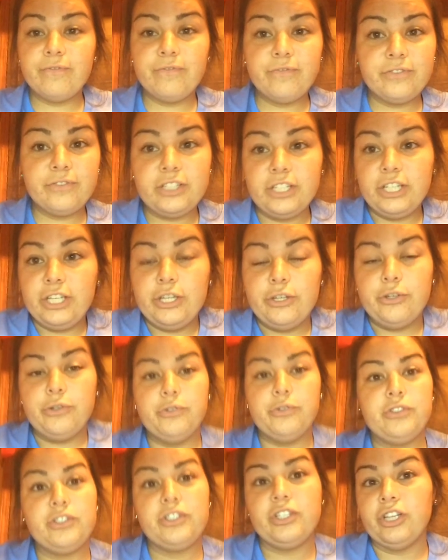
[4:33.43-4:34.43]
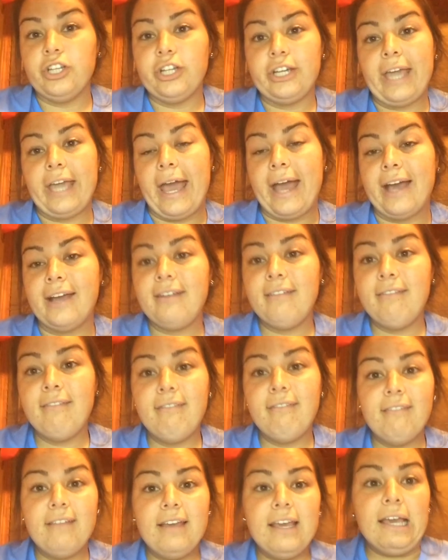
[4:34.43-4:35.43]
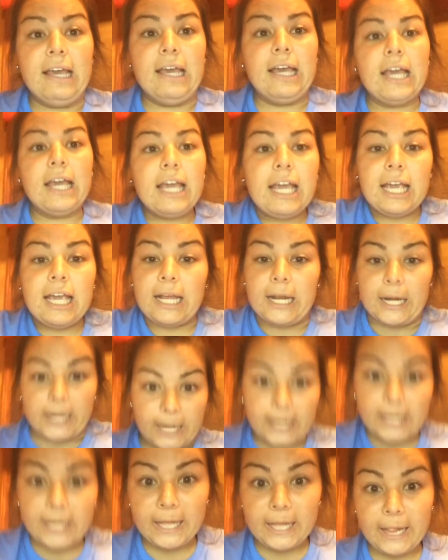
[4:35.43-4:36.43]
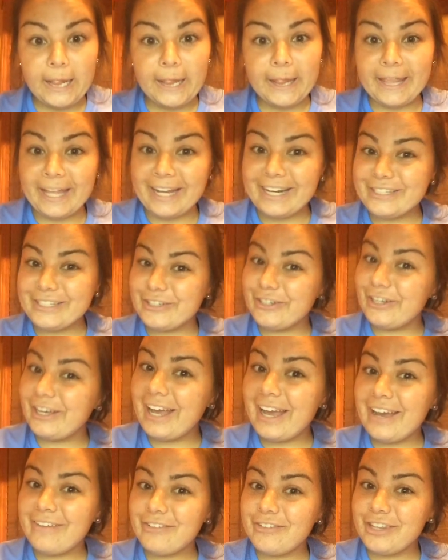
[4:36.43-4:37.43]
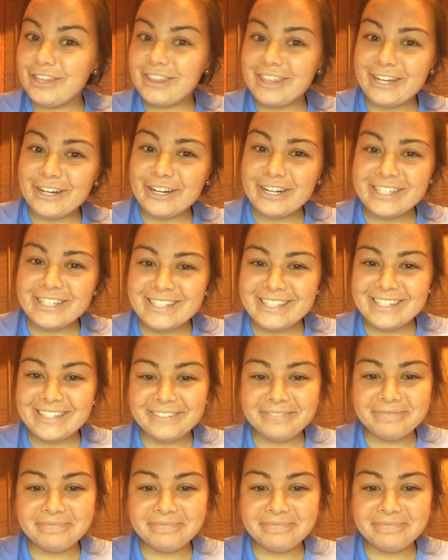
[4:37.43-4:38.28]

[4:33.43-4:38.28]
to use, to look at. And that is all I have on the theorist.